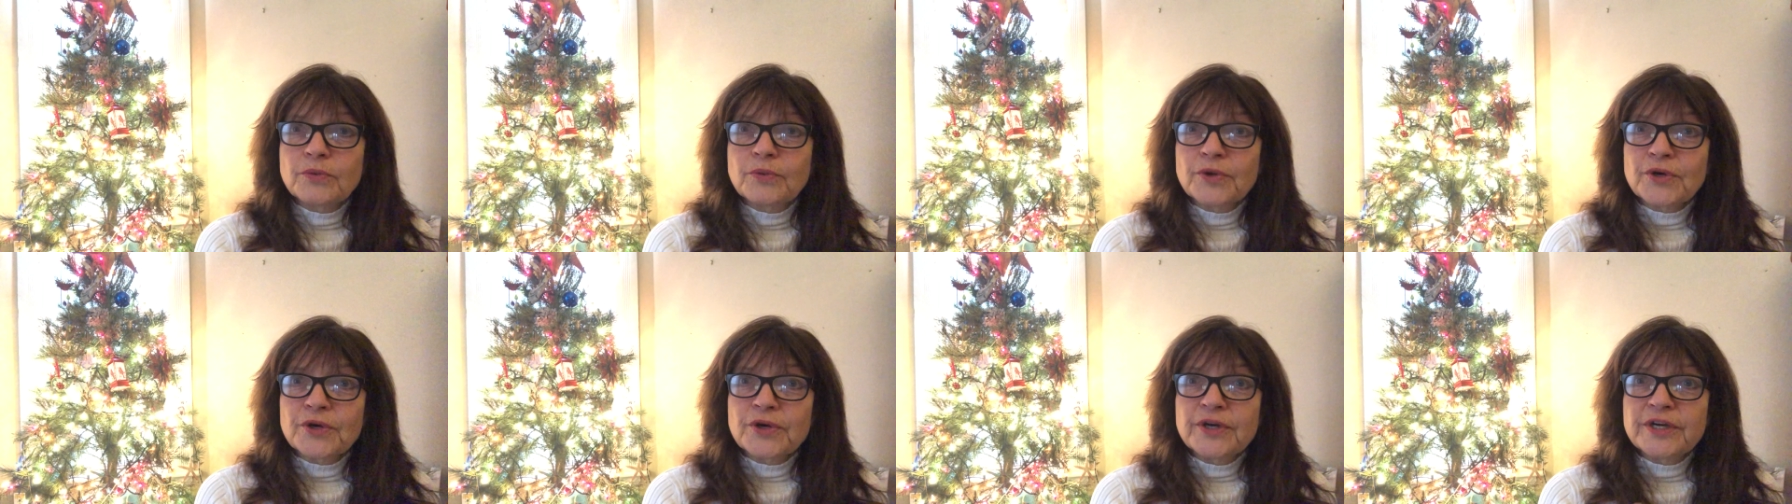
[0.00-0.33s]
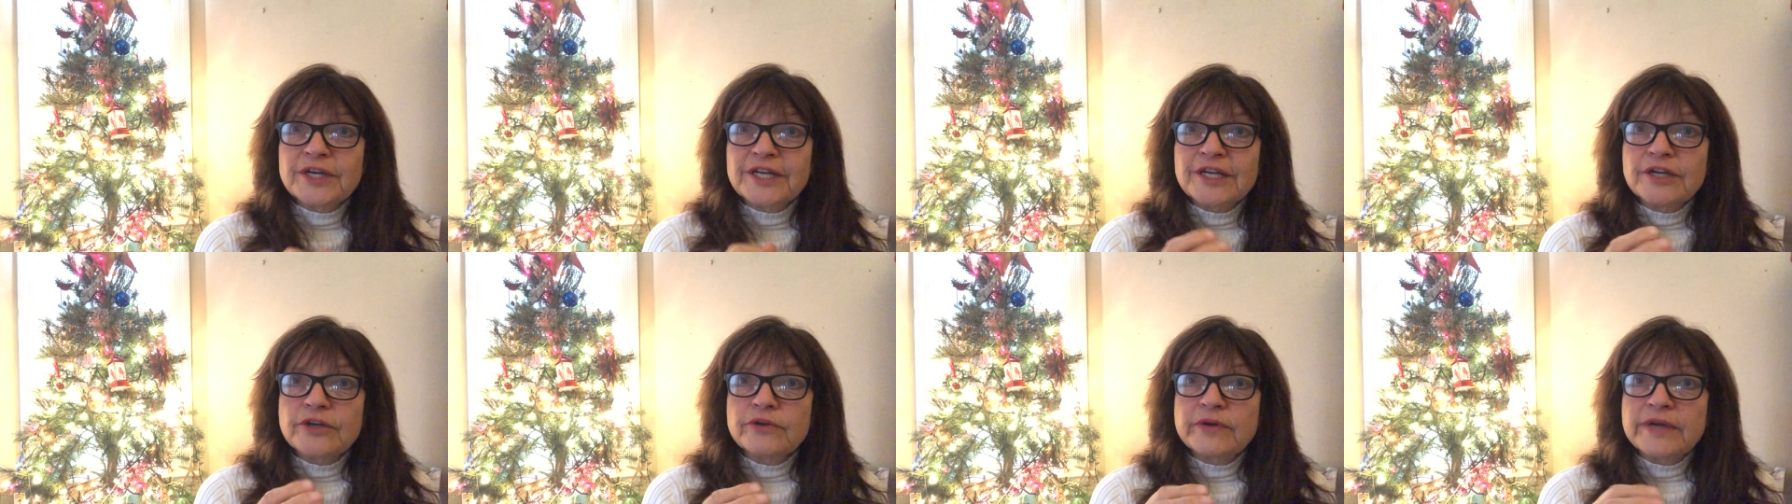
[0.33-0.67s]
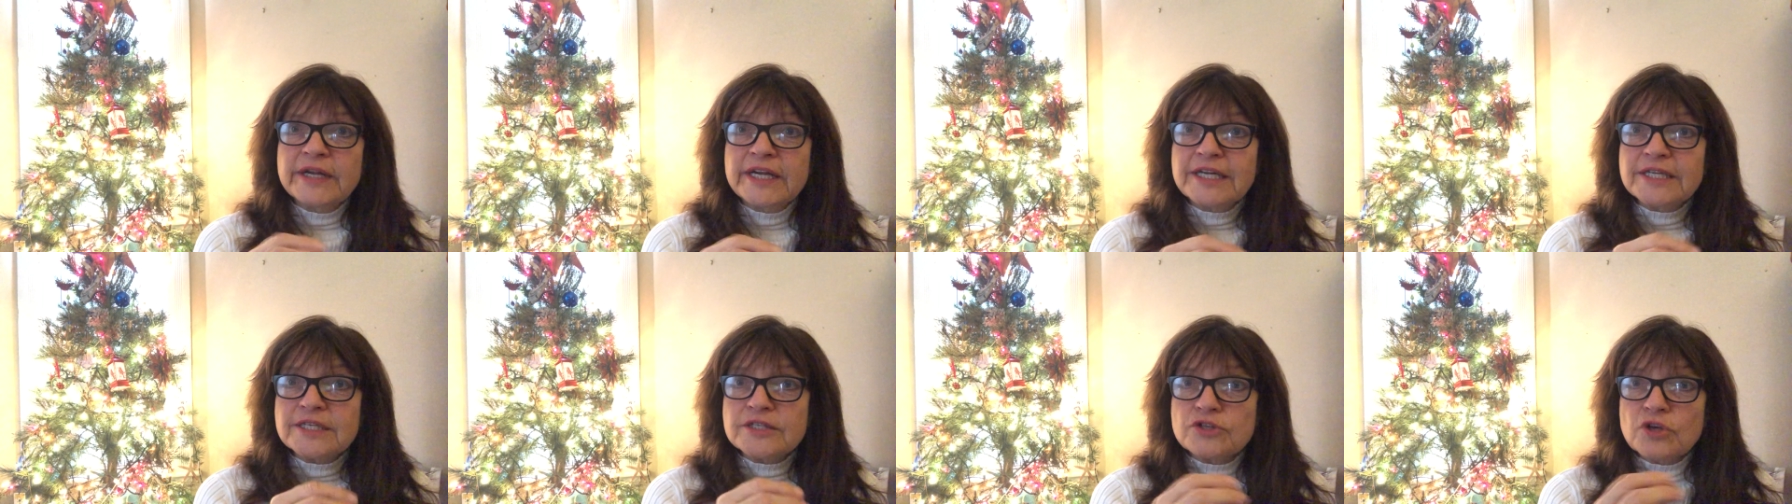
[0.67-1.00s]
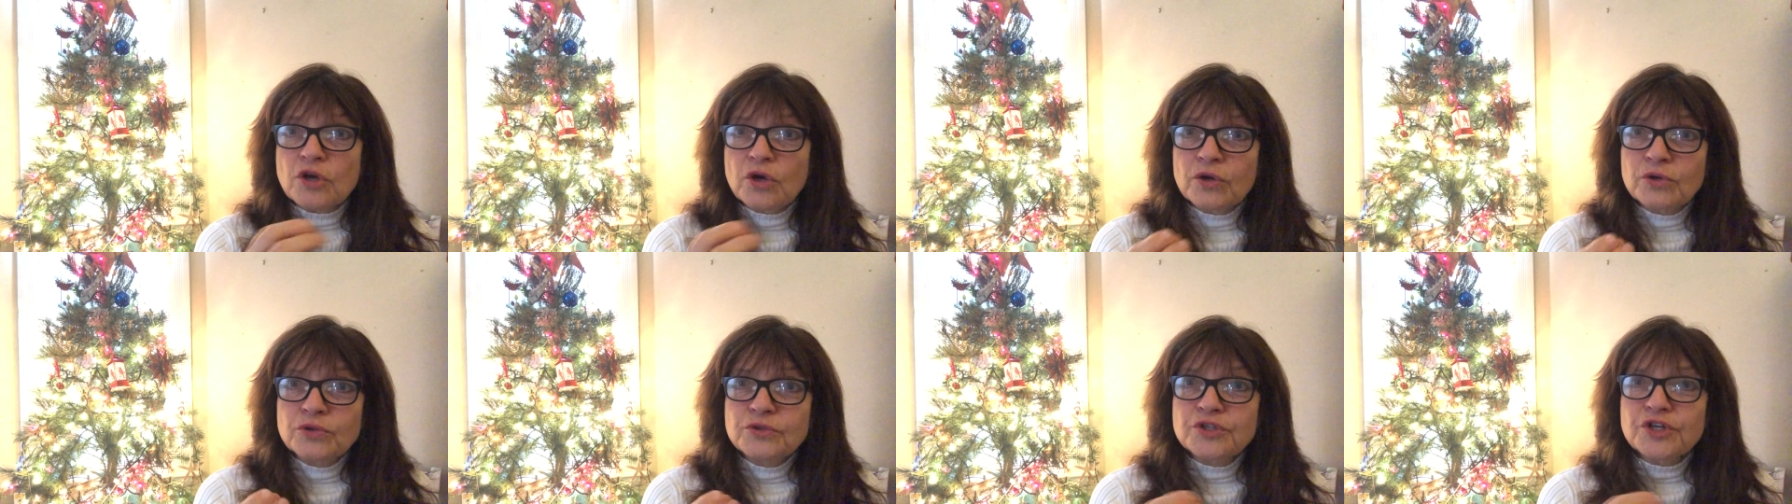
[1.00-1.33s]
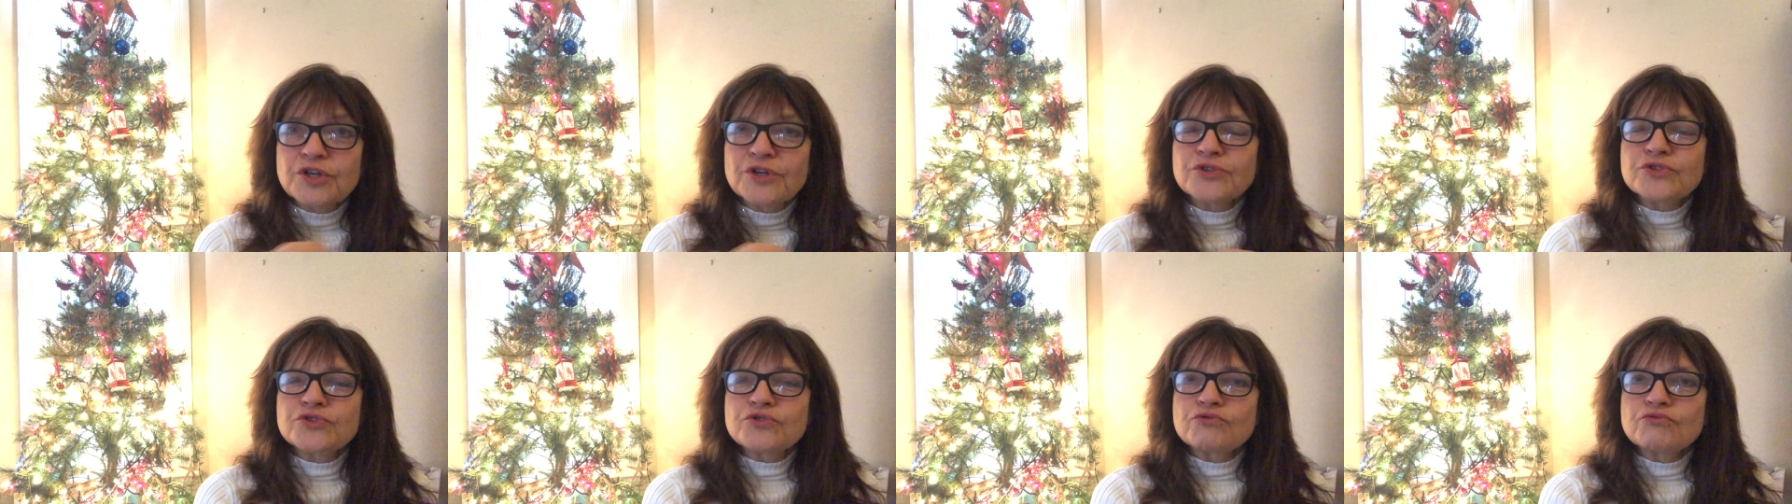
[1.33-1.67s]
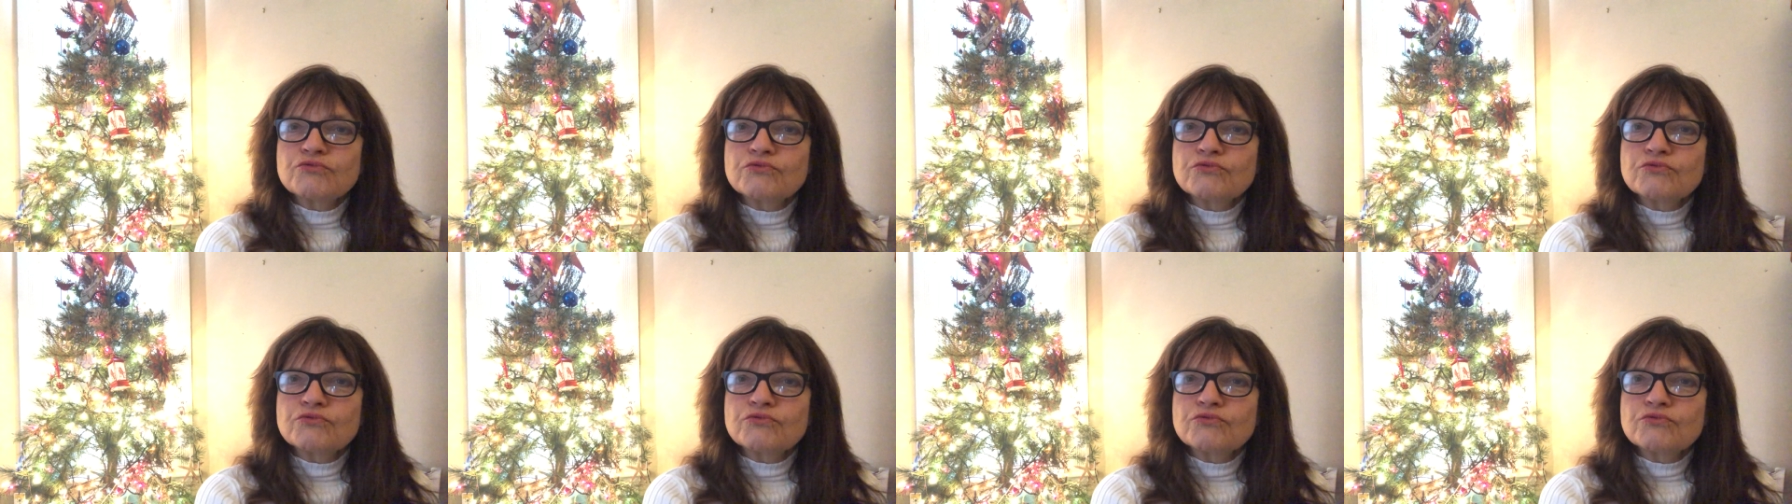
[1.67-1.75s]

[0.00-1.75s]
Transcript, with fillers: word in Greek is hodos,